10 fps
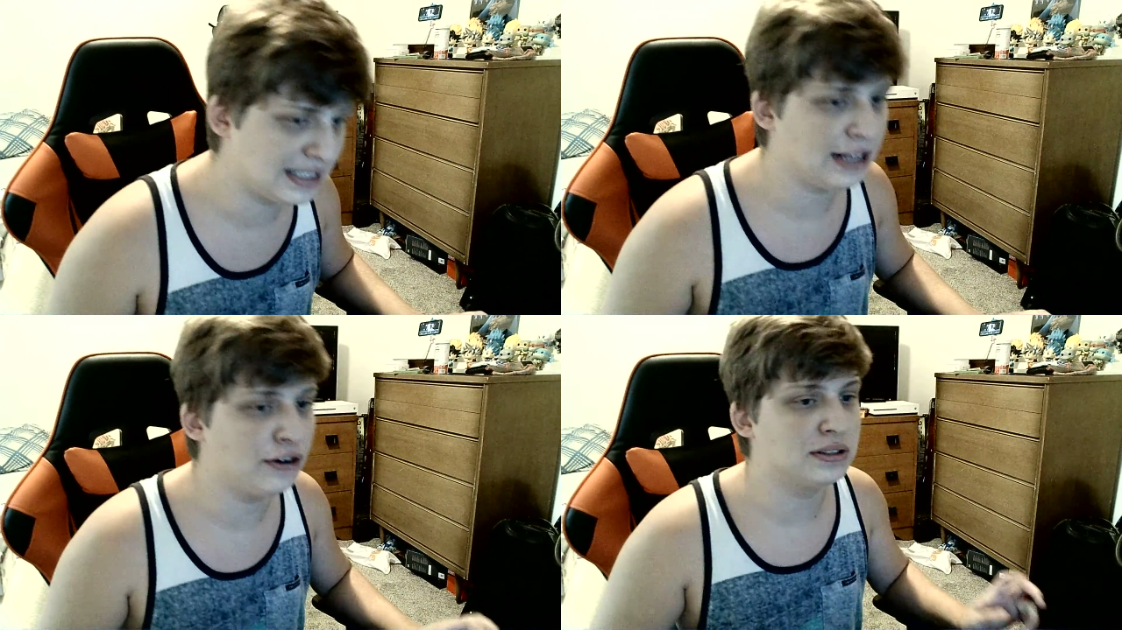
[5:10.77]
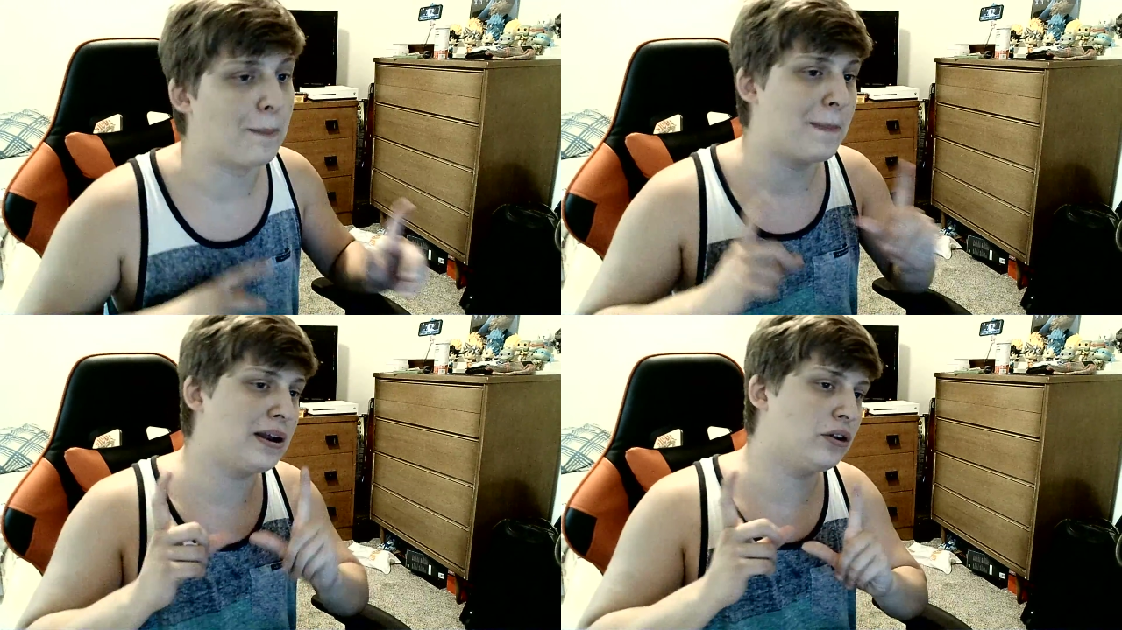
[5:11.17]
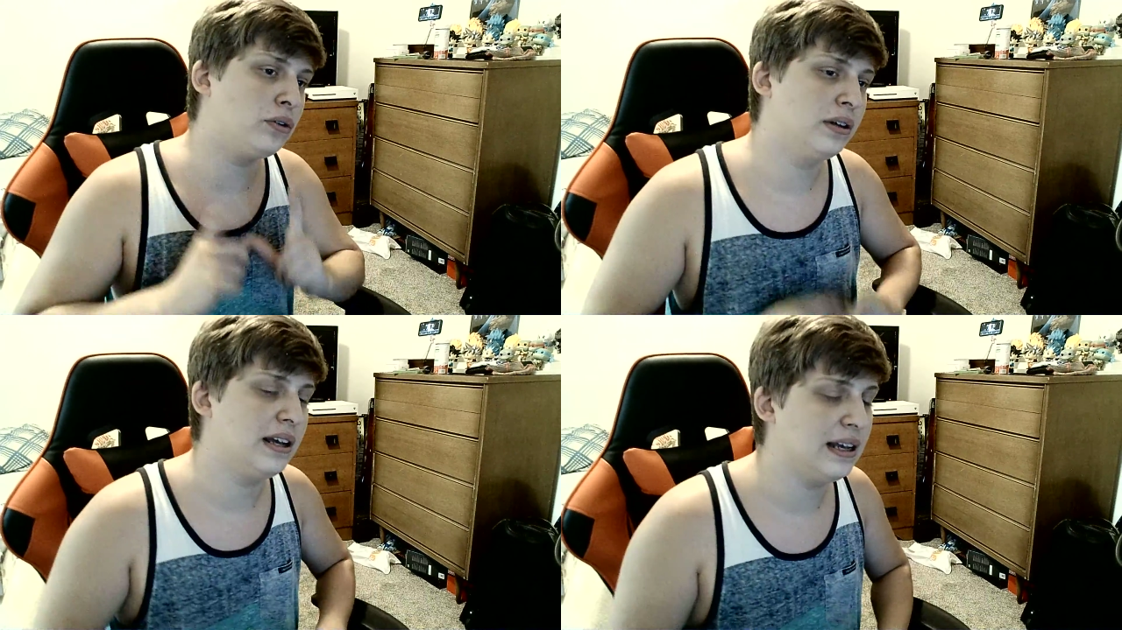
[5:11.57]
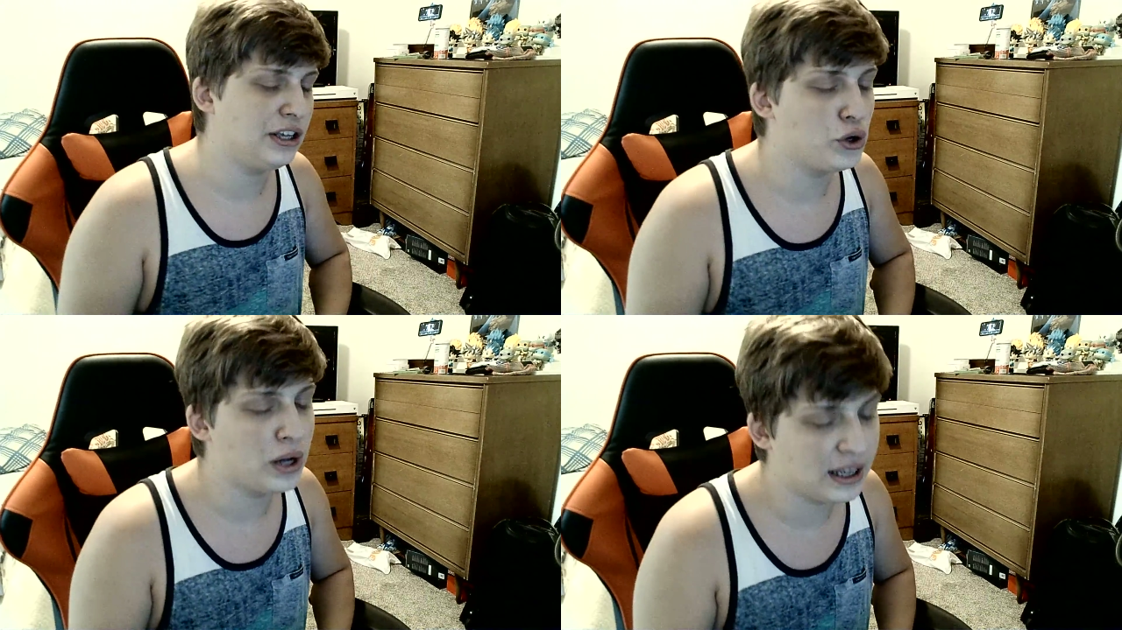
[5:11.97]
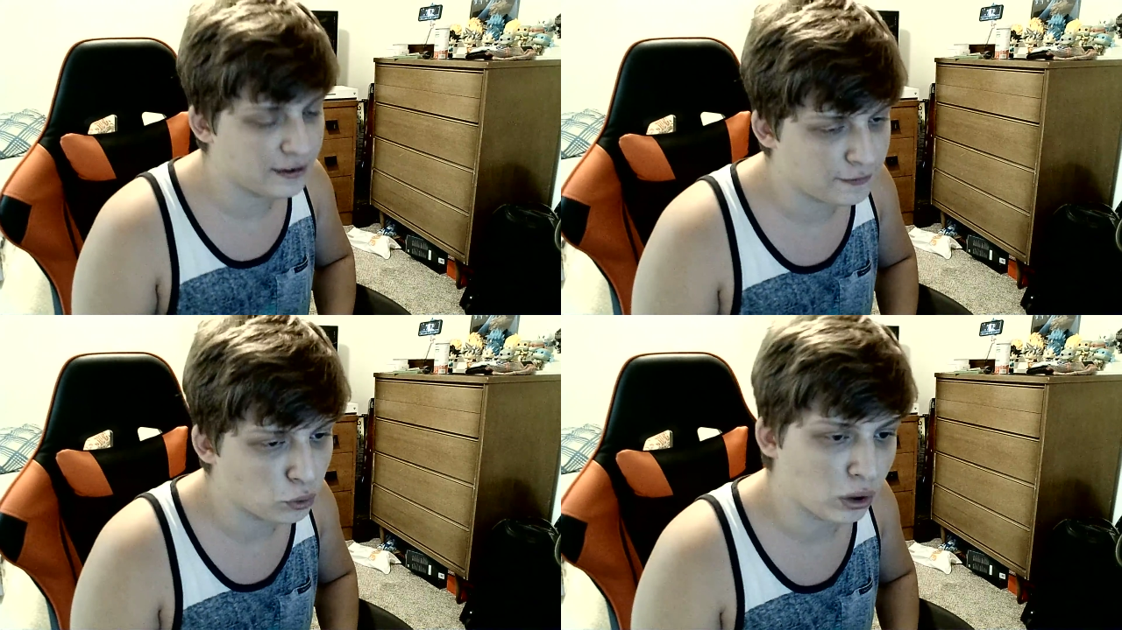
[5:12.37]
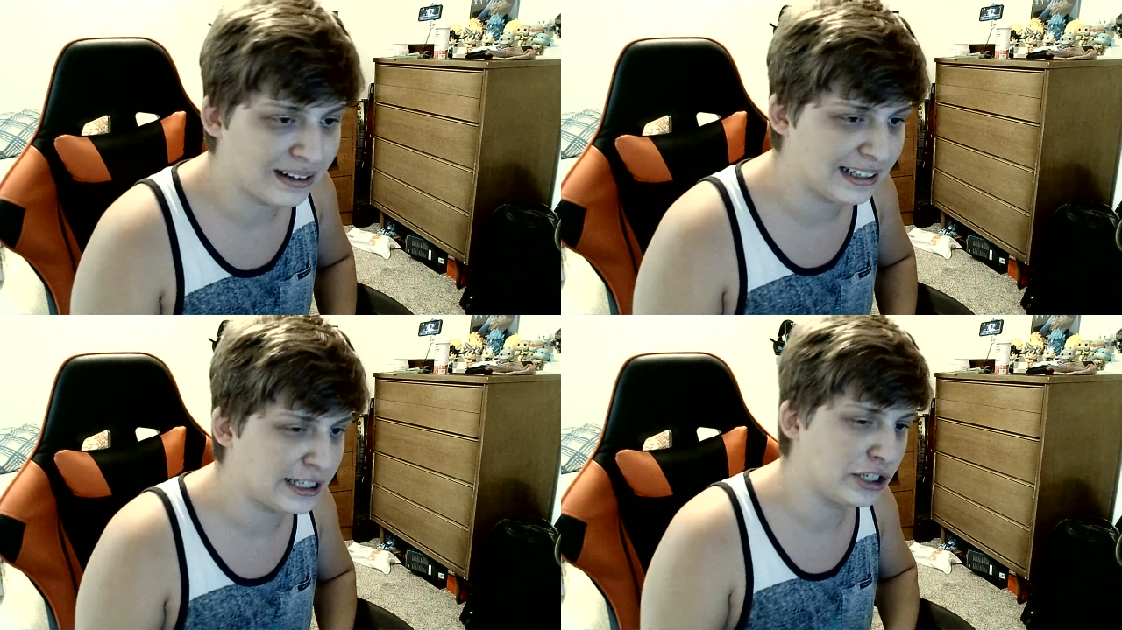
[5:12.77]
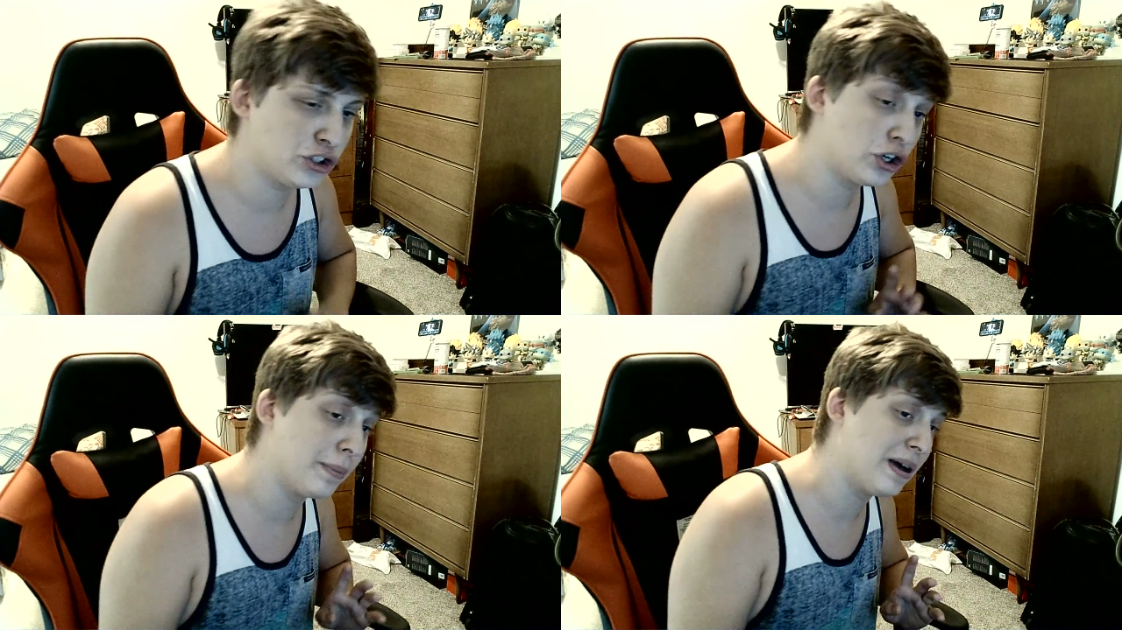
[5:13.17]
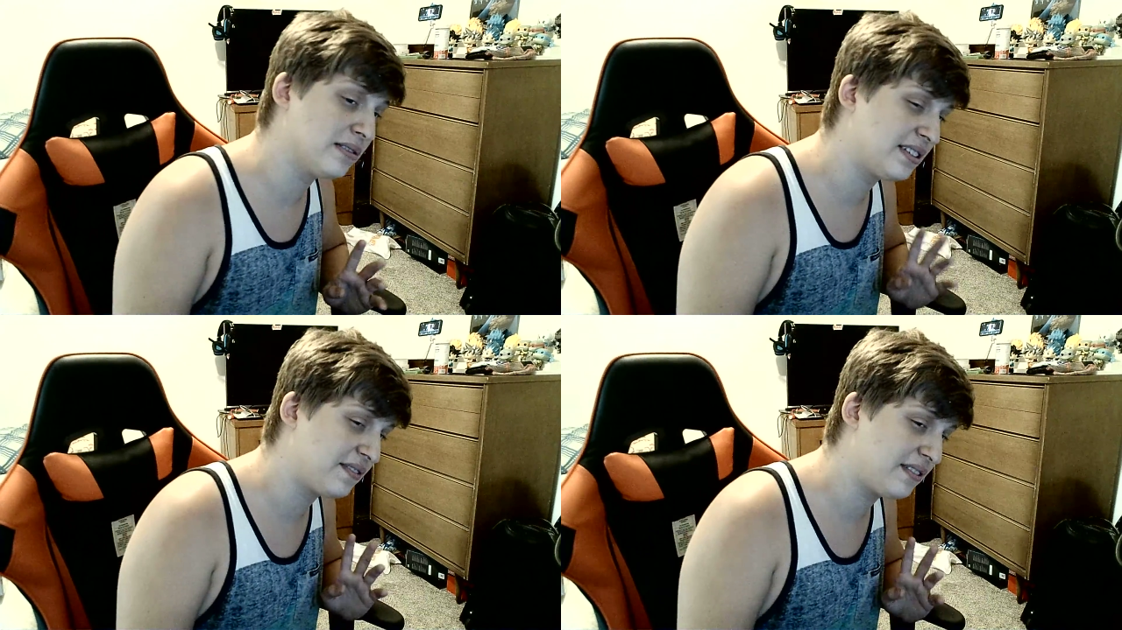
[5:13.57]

There is a medal you get for collecting certain amounts of